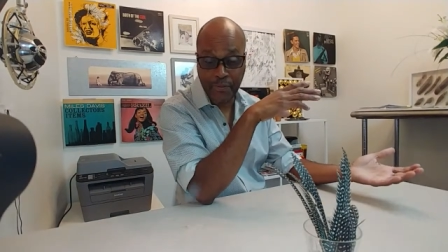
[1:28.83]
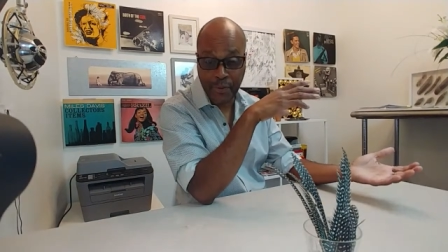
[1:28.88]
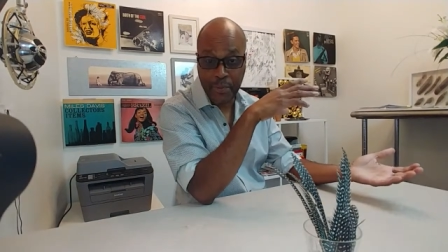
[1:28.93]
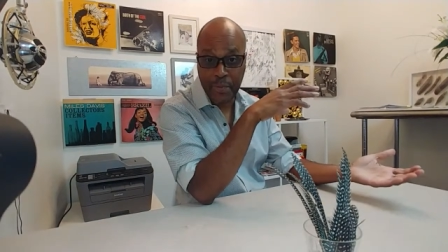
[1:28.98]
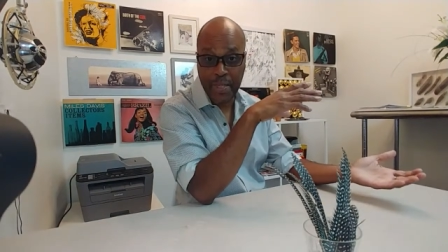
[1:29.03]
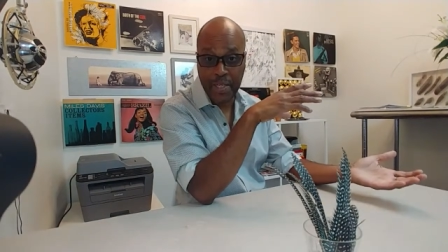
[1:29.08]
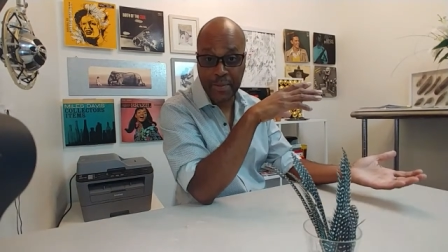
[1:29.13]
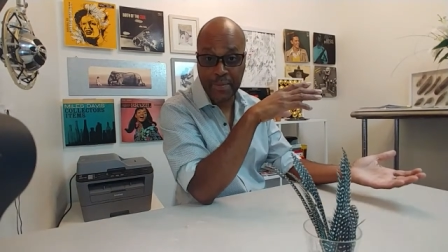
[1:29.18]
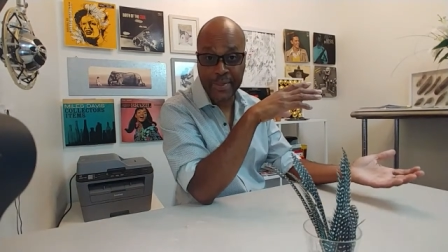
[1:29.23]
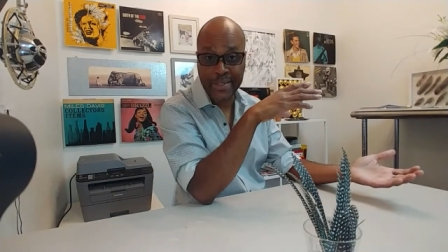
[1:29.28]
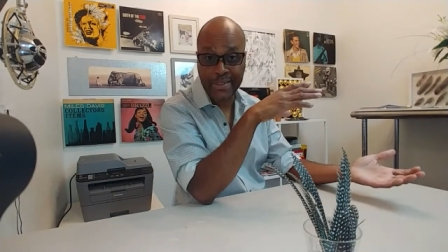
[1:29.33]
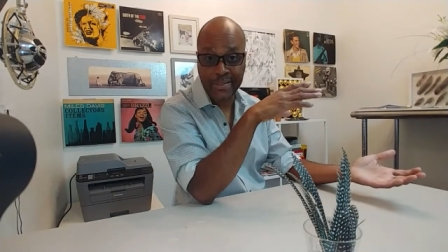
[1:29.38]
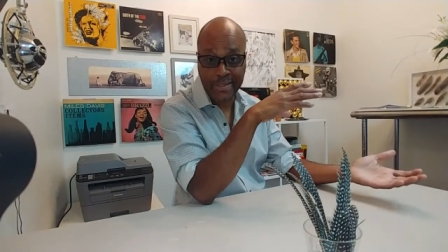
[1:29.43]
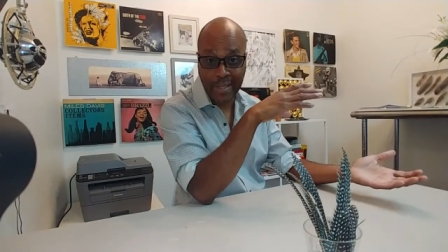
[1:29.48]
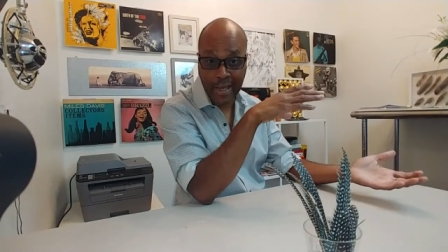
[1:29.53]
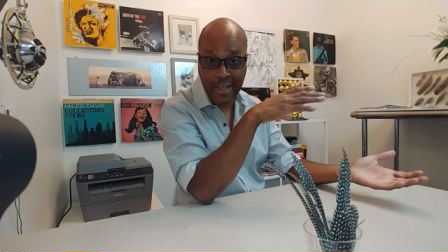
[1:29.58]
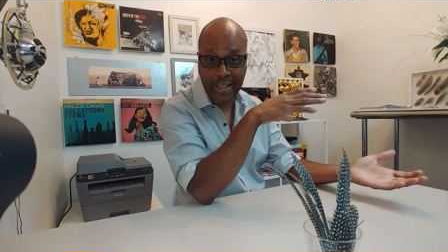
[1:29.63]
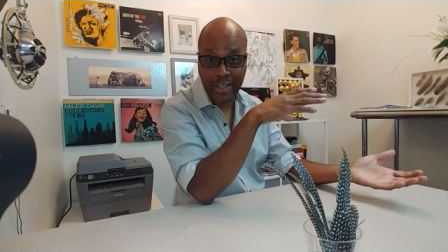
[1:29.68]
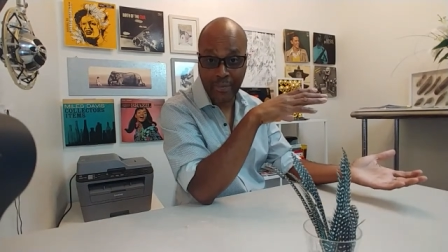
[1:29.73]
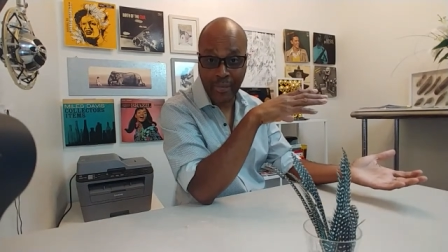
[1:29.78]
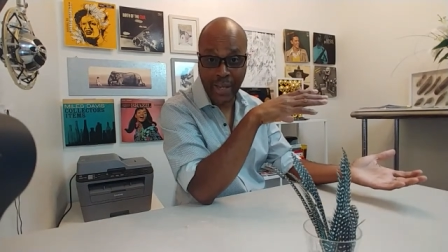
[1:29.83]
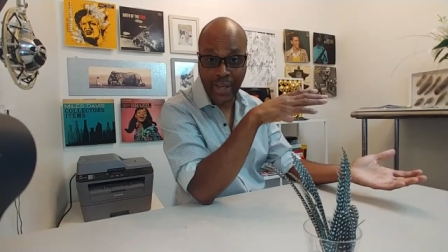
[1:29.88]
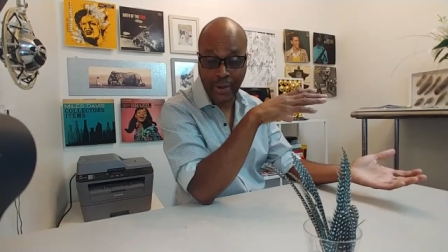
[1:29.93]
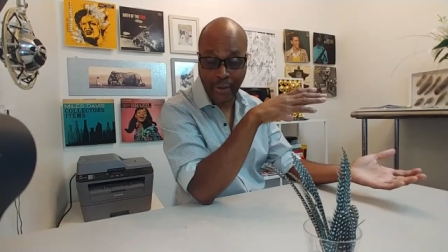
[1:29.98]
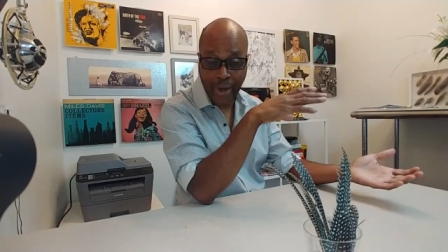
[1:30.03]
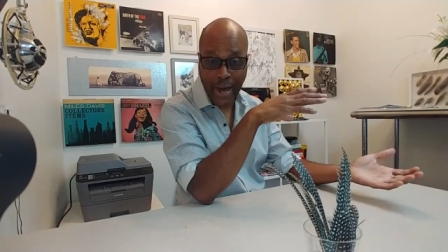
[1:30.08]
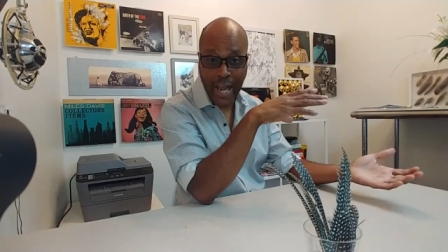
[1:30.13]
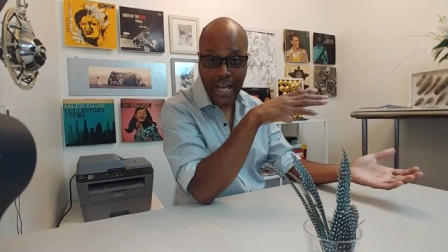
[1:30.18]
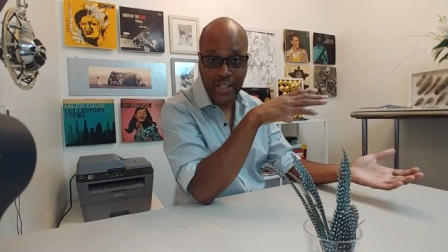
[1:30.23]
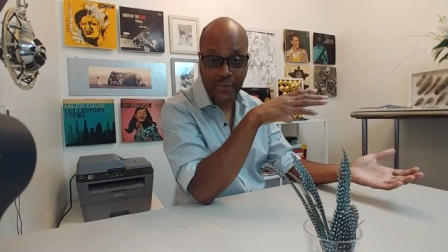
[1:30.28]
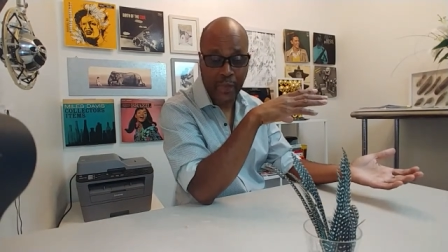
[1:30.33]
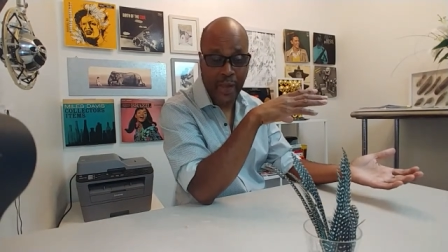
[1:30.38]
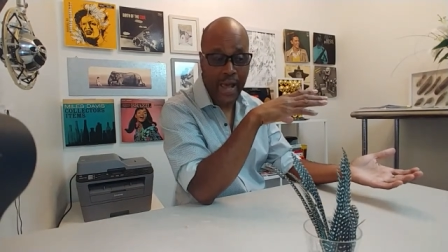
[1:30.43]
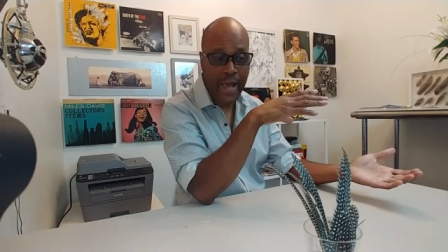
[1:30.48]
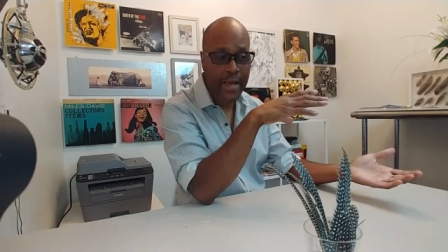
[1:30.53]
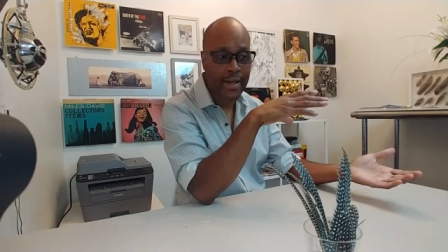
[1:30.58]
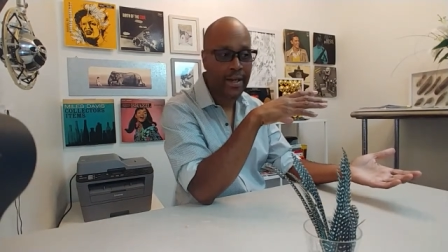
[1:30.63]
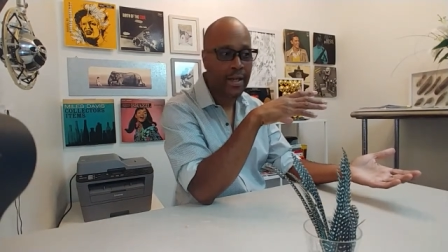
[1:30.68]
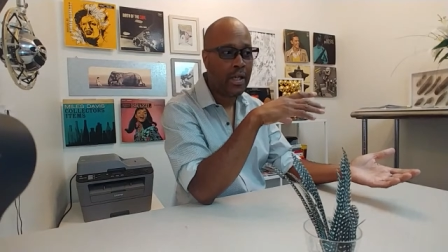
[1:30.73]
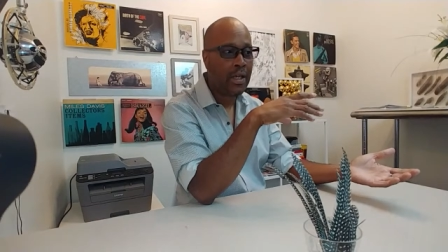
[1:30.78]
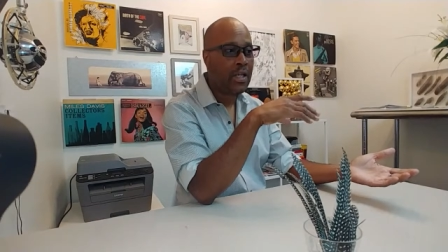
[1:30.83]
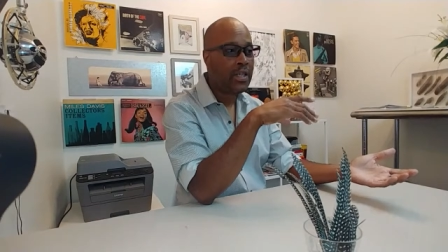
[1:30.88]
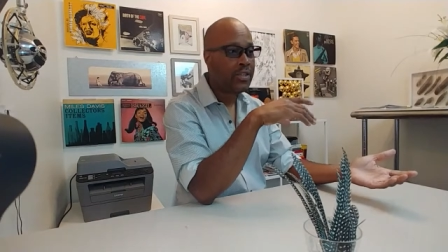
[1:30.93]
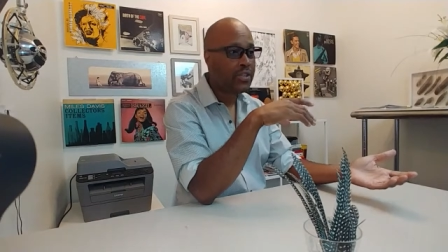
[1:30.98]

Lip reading: me to be stuck in my crash pad.